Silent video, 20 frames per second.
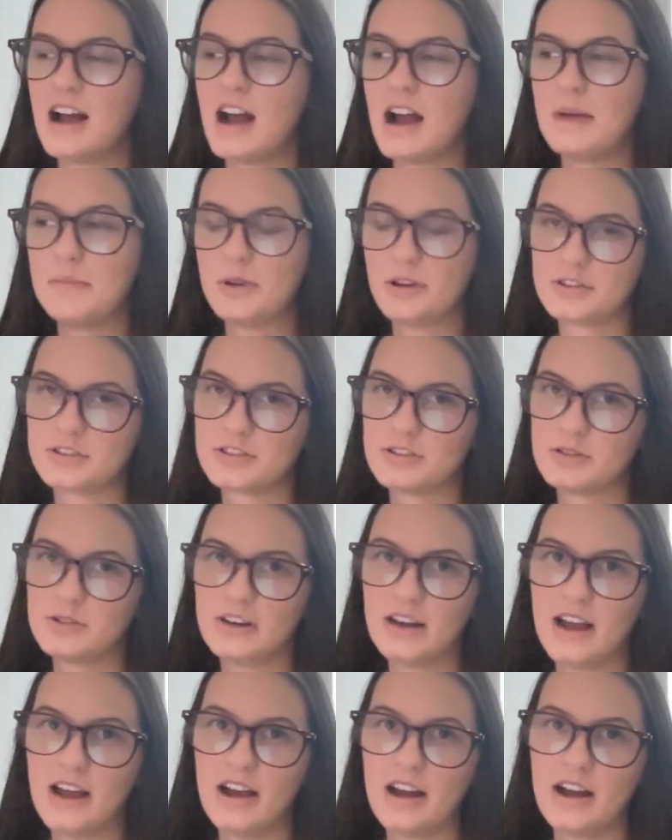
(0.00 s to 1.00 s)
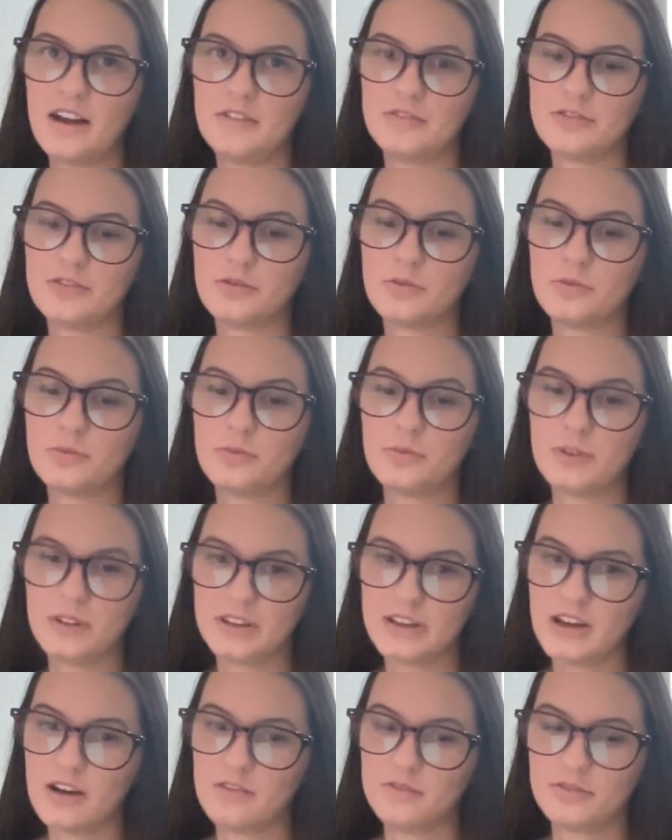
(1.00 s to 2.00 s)
I'm also going to have
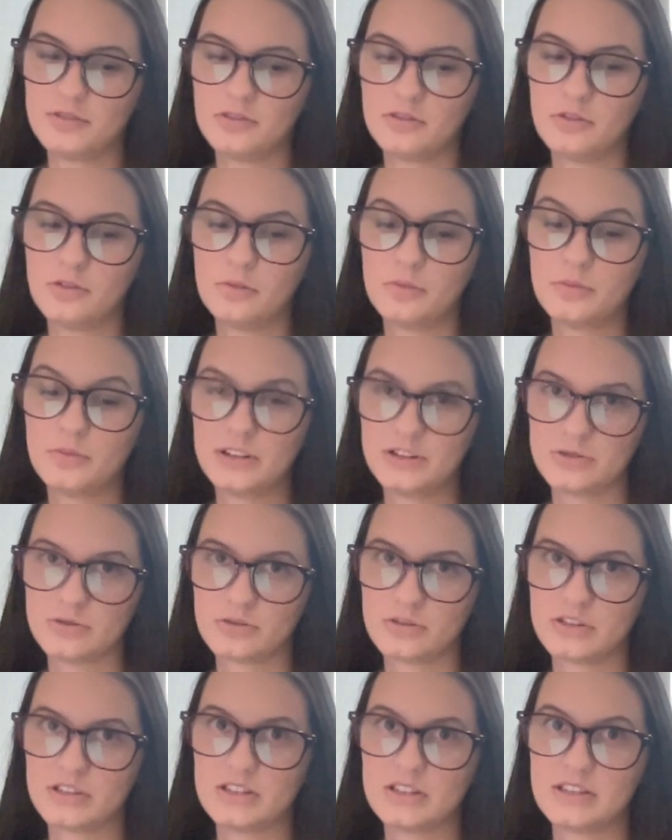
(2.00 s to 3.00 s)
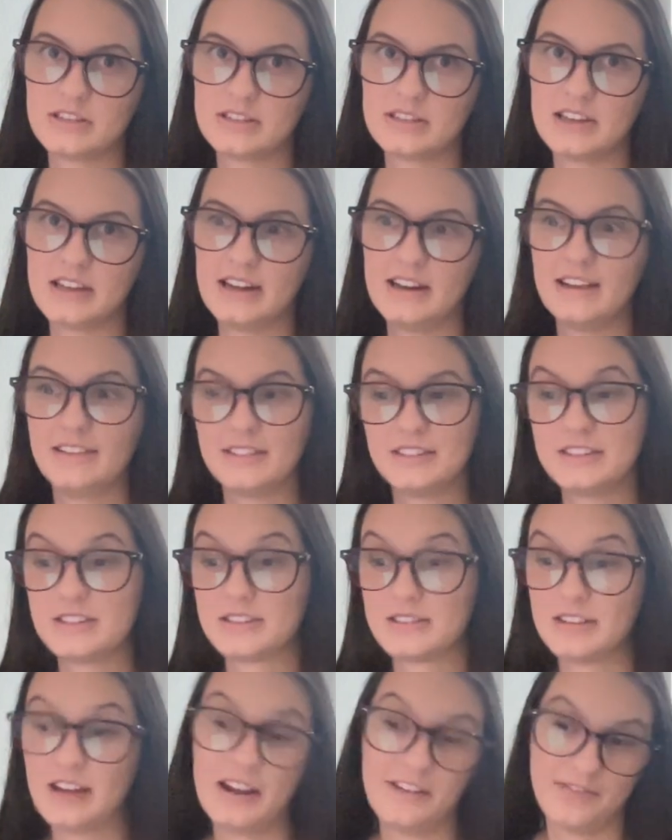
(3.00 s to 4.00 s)
really helpful resources that at
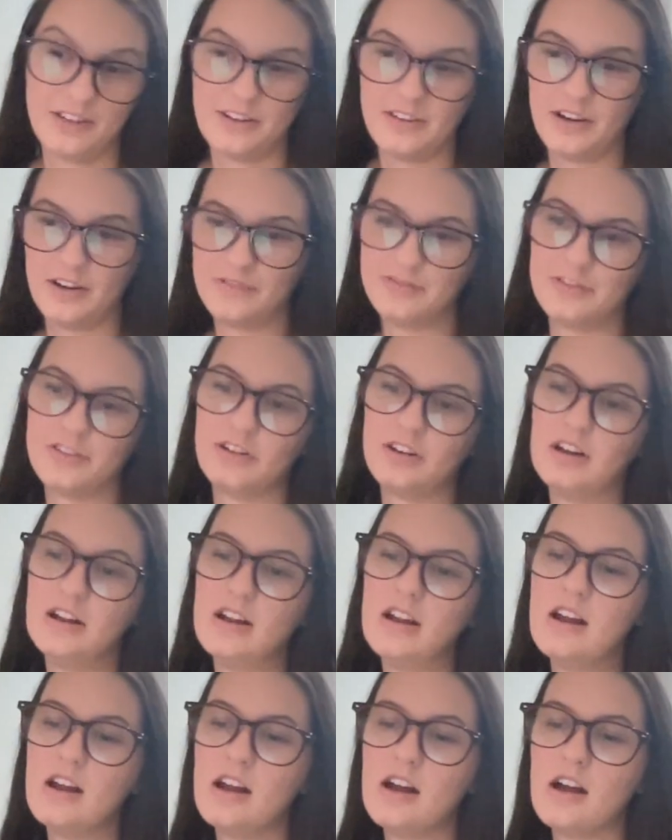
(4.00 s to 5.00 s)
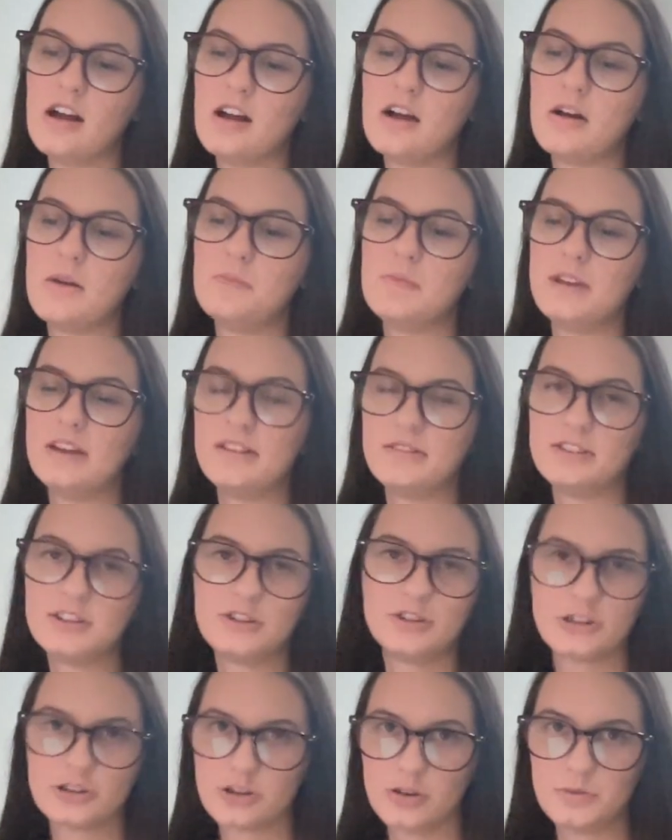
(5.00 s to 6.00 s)
least I found helpful in the
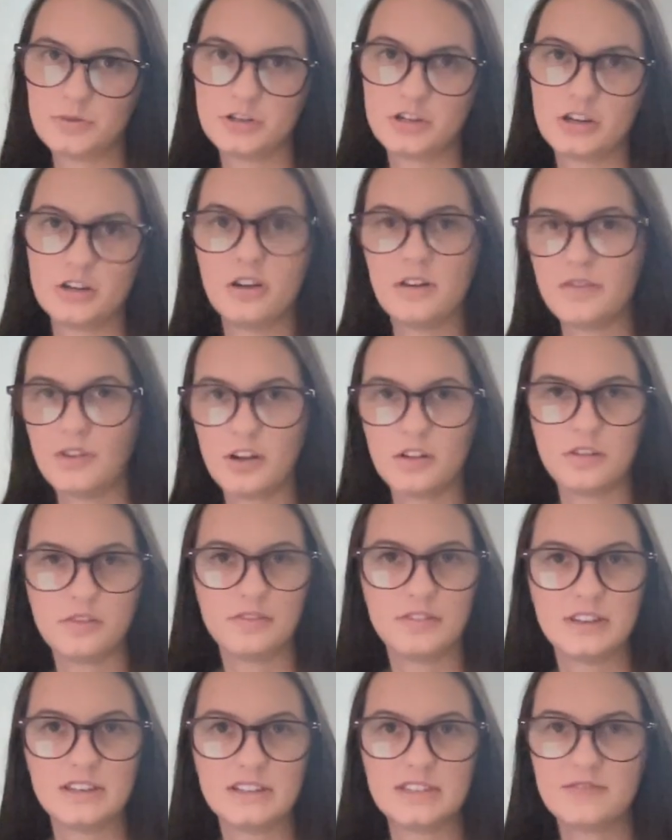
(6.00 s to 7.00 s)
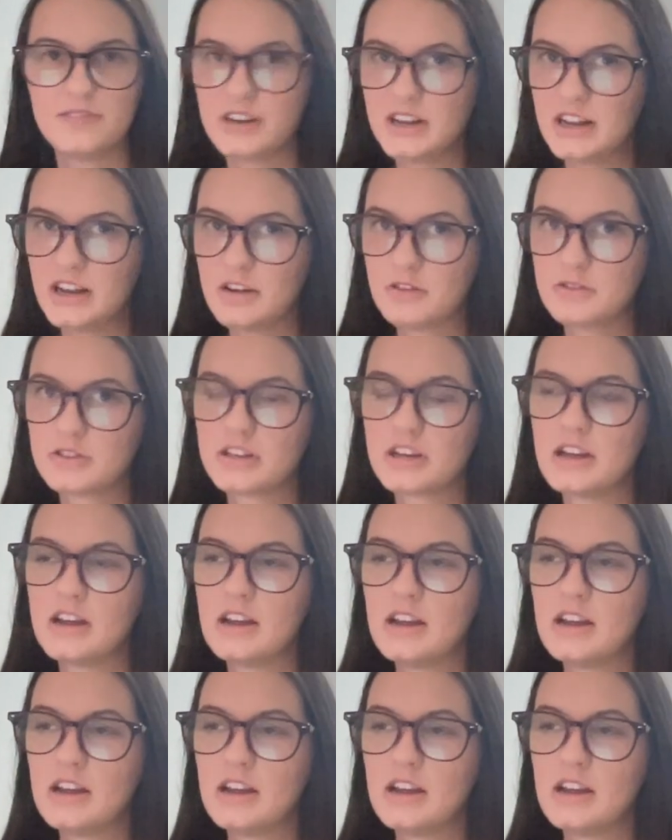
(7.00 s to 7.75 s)
description of all of these videos.